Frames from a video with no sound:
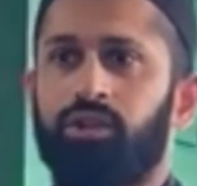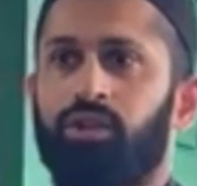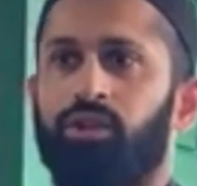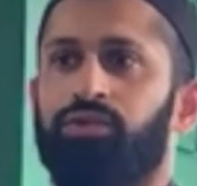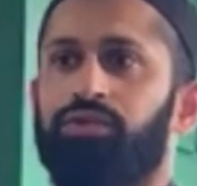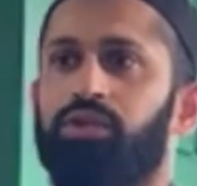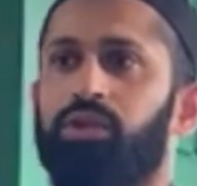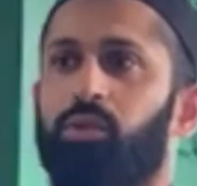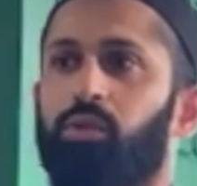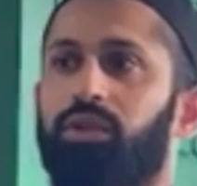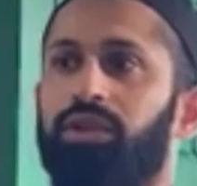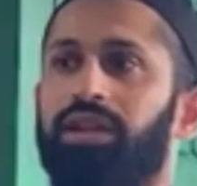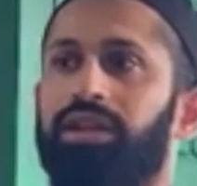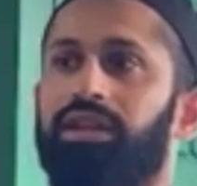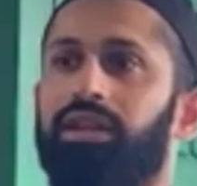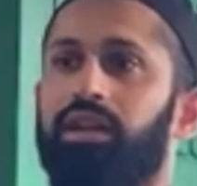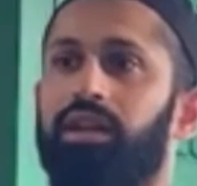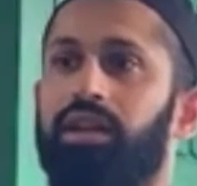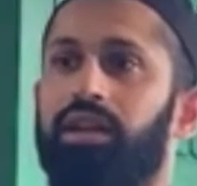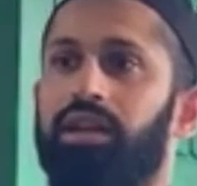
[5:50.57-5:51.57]
You know, someone
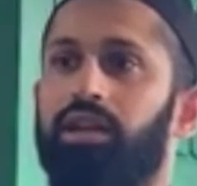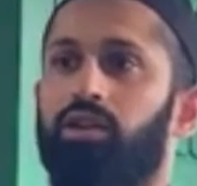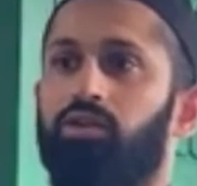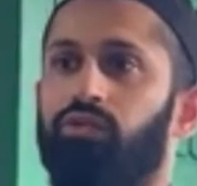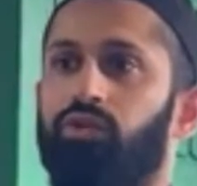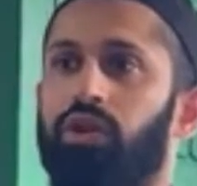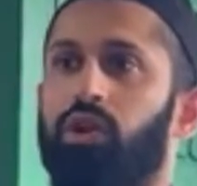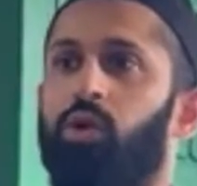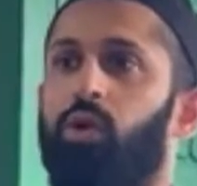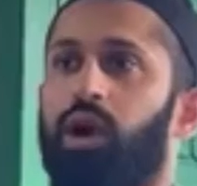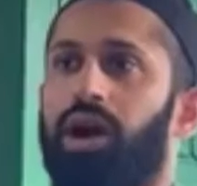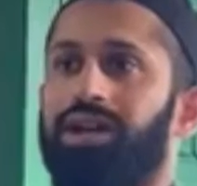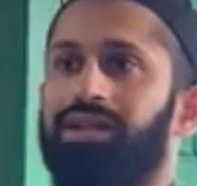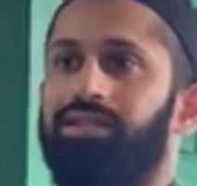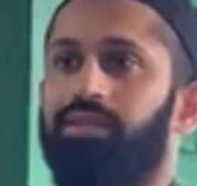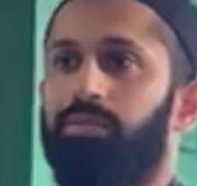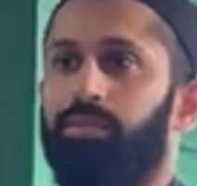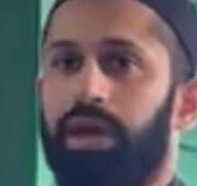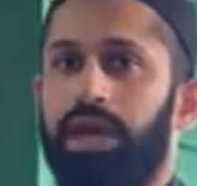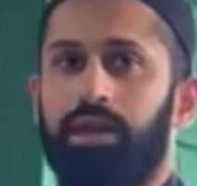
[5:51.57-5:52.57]

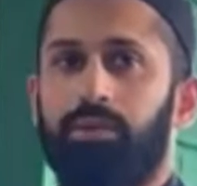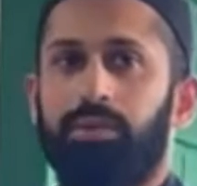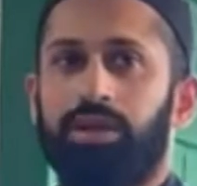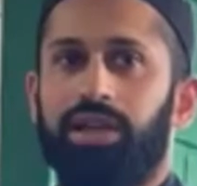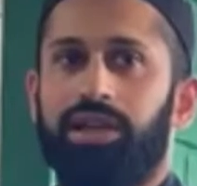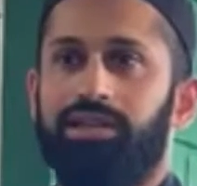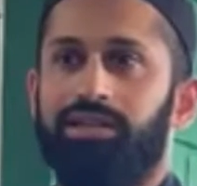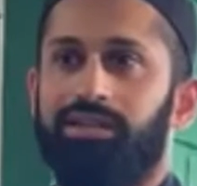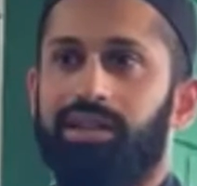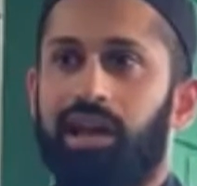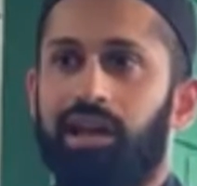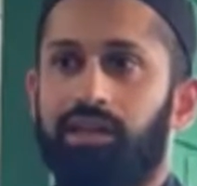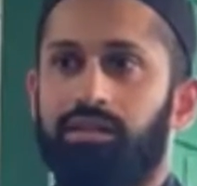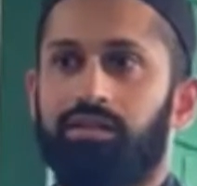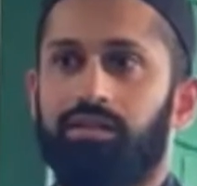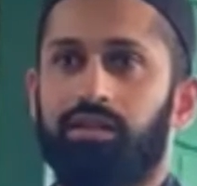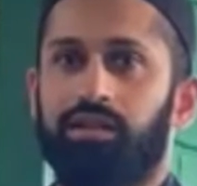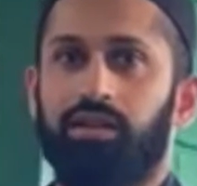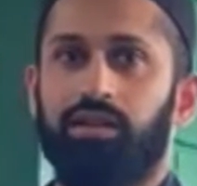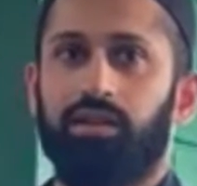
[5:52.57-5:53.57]
requires a payment in
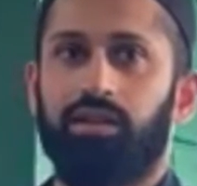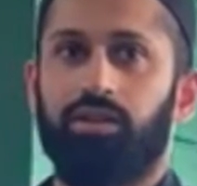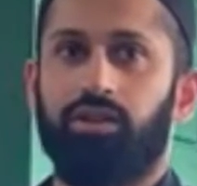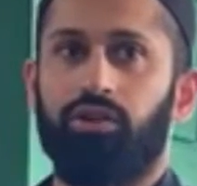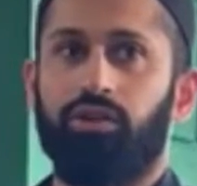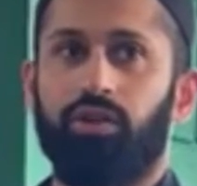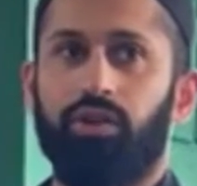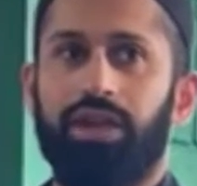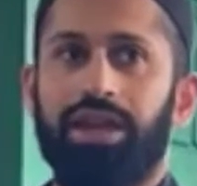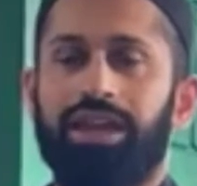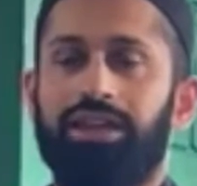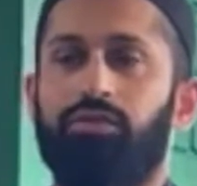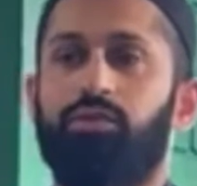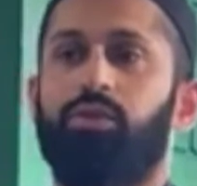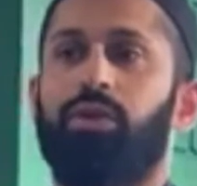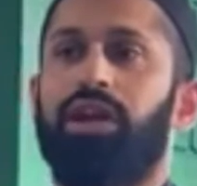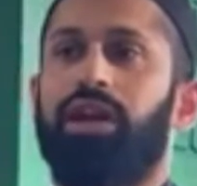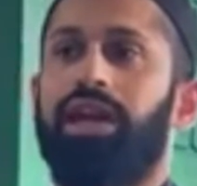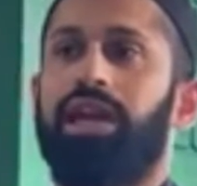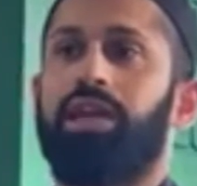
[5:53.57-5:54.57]
debt, you know, if
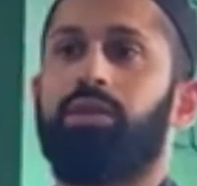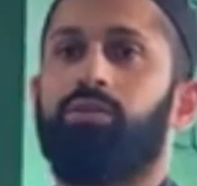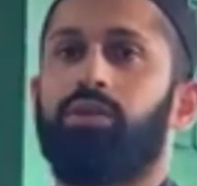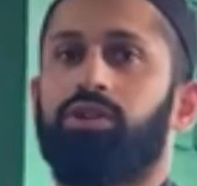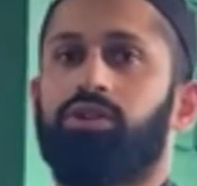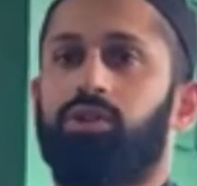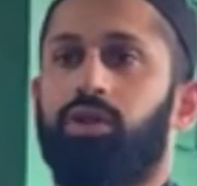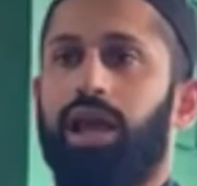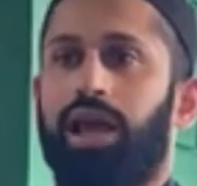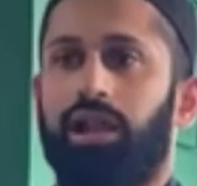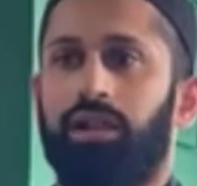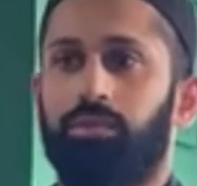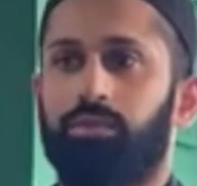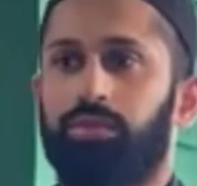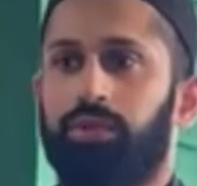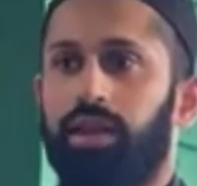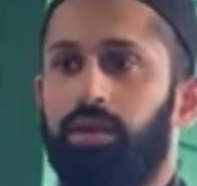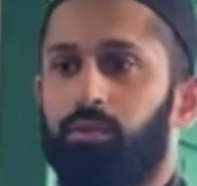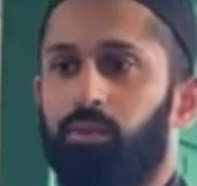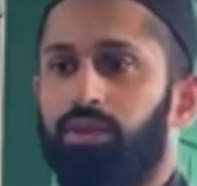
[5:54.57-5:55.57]
we are able to
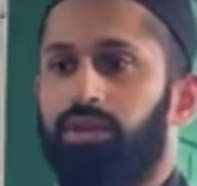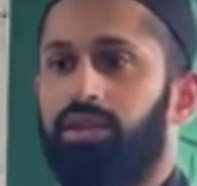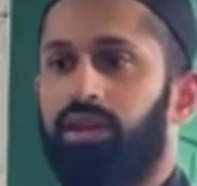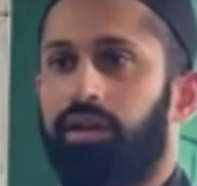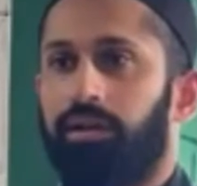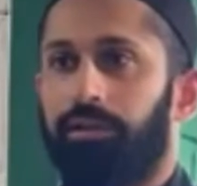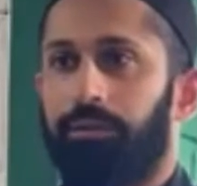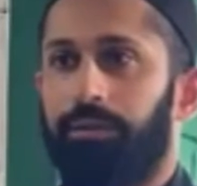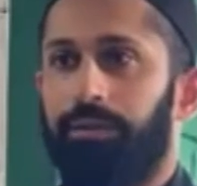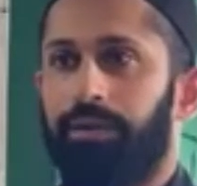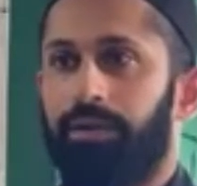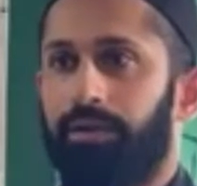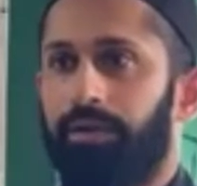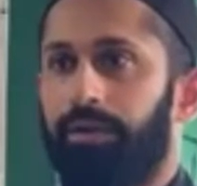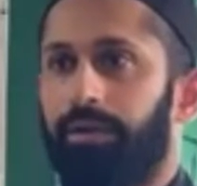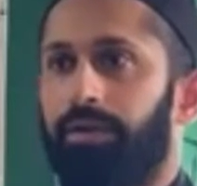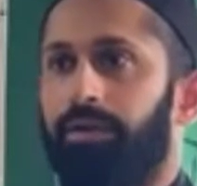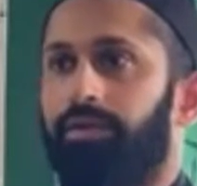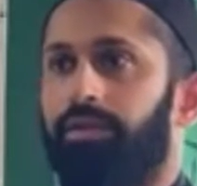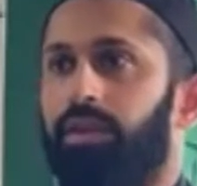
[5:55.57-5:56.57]
help them with that,
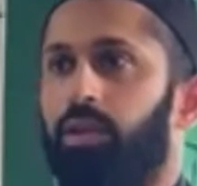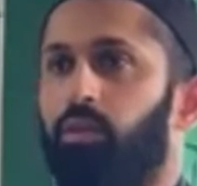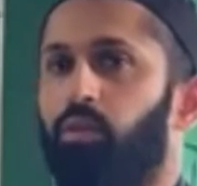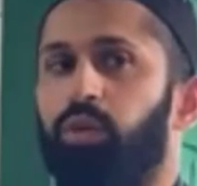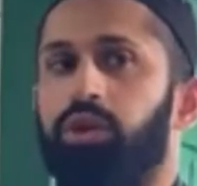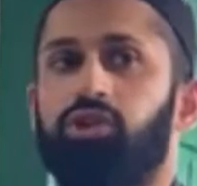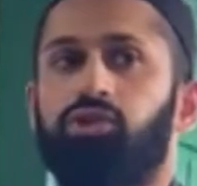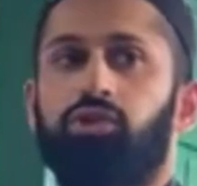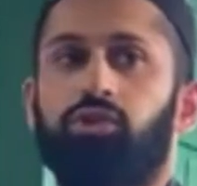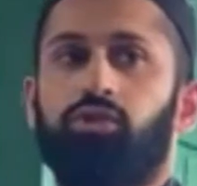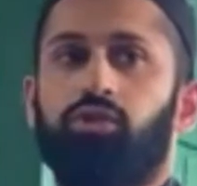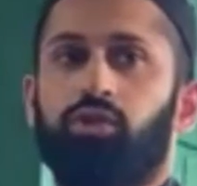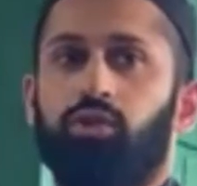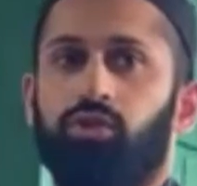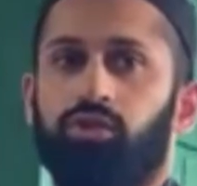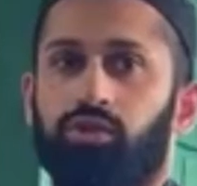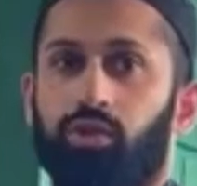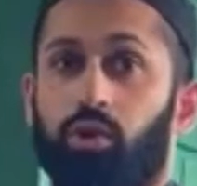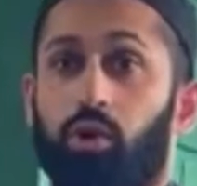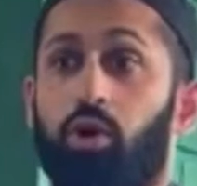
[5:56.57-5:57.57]
then we should
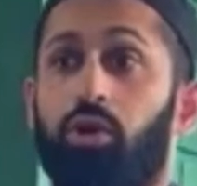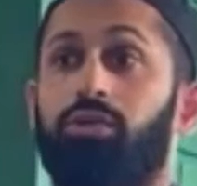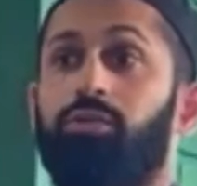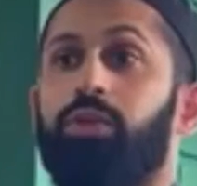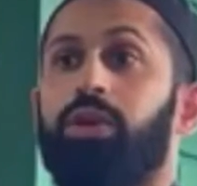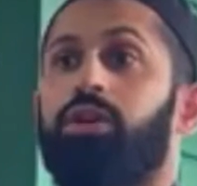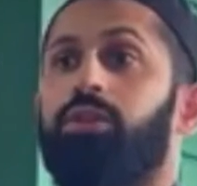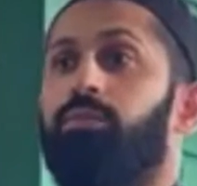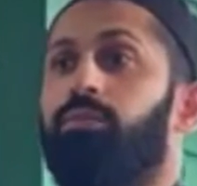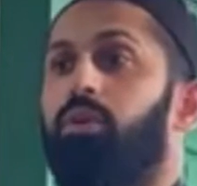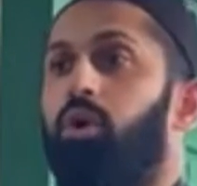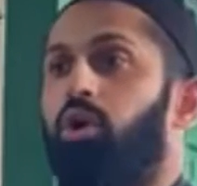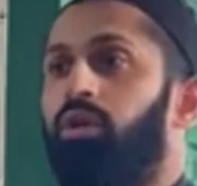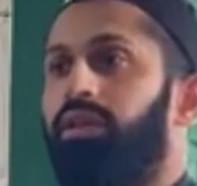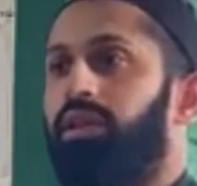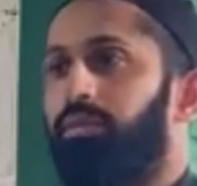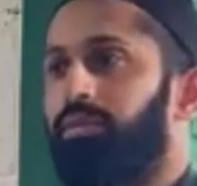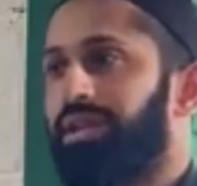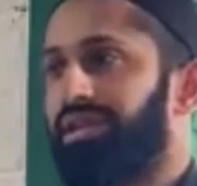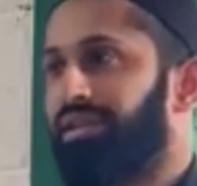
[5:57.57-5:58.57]
do so, or if we can
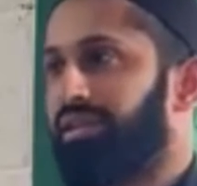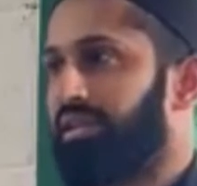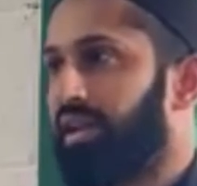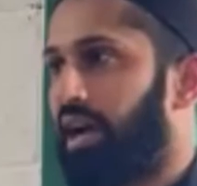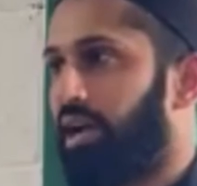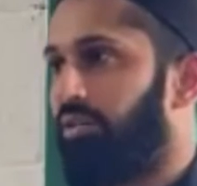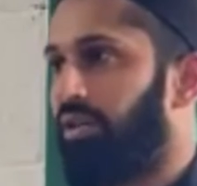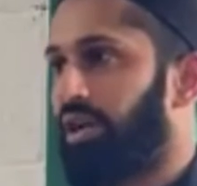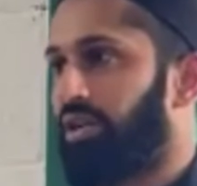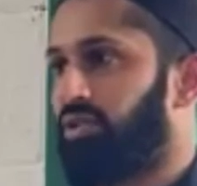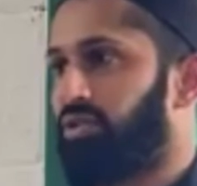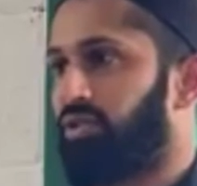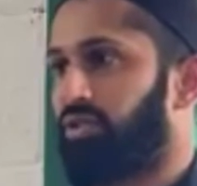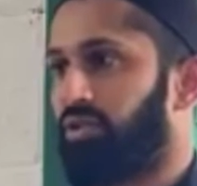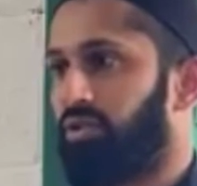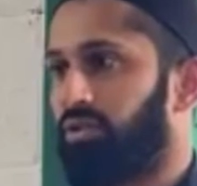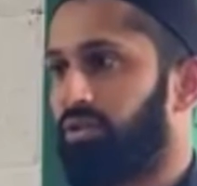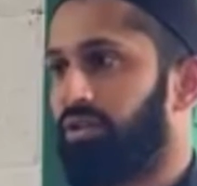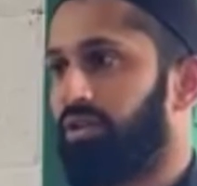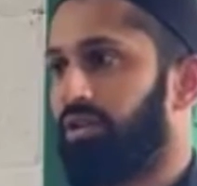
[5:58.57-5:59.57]
point them in the
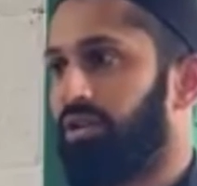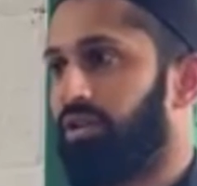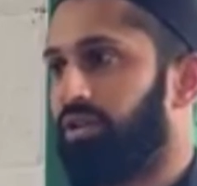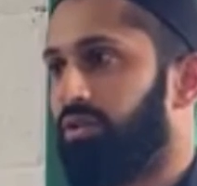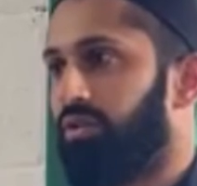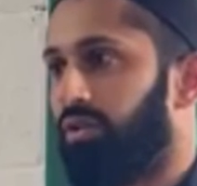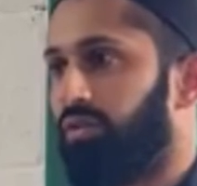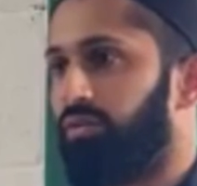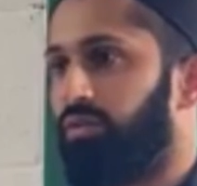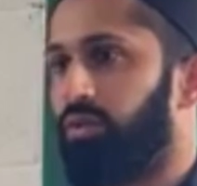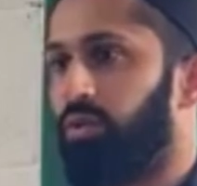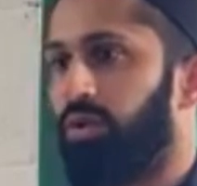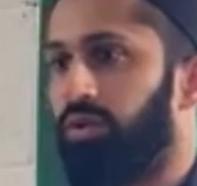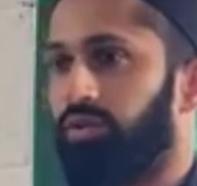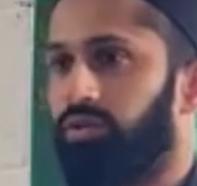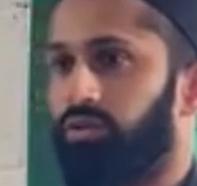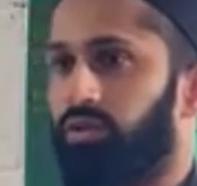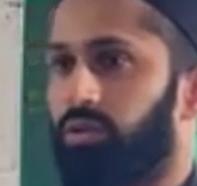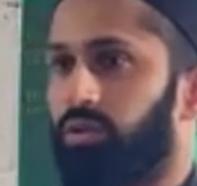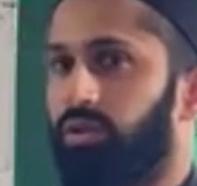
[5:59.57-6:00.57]
direction of
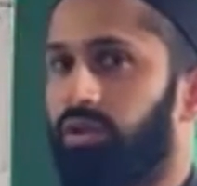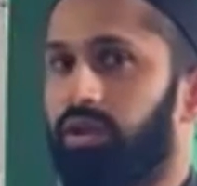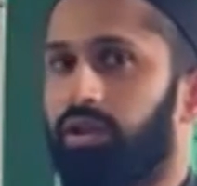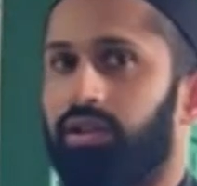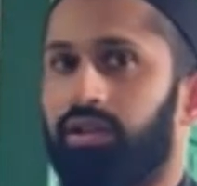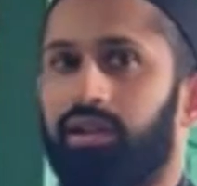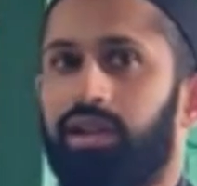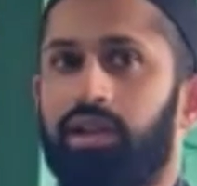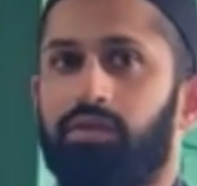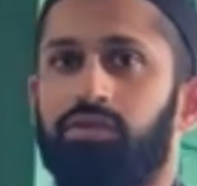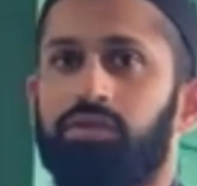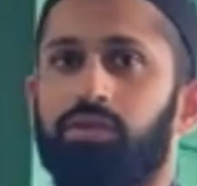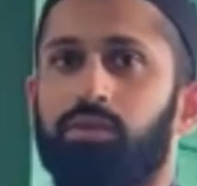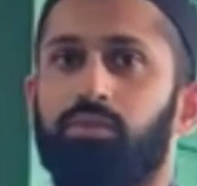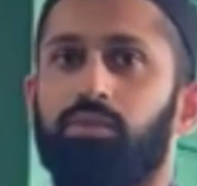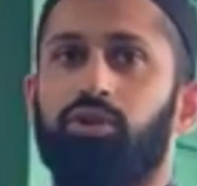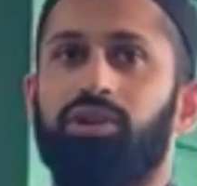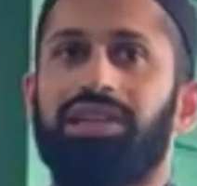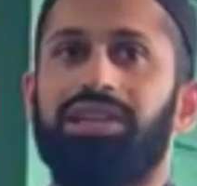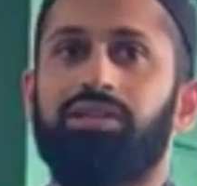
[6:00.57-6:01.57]
doing so. If
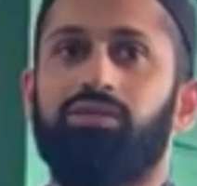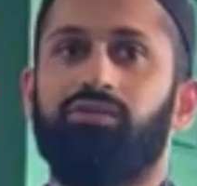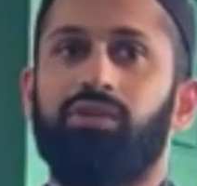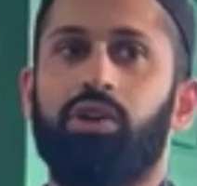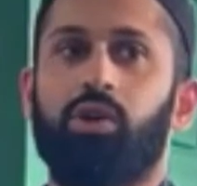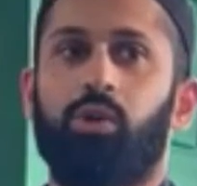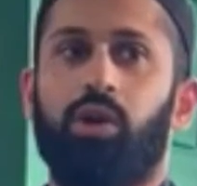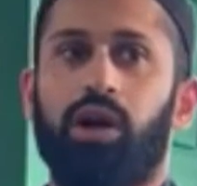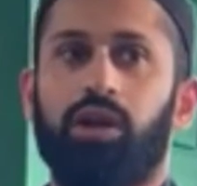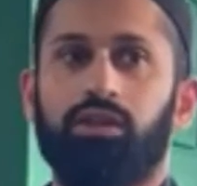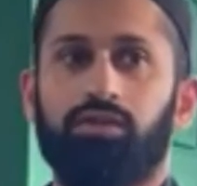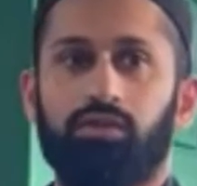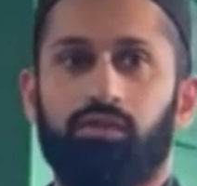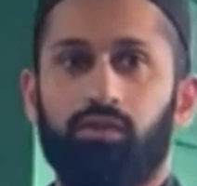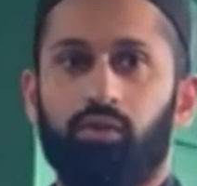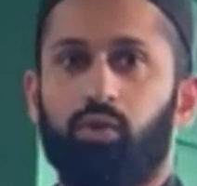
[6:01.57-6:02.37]
somebody requires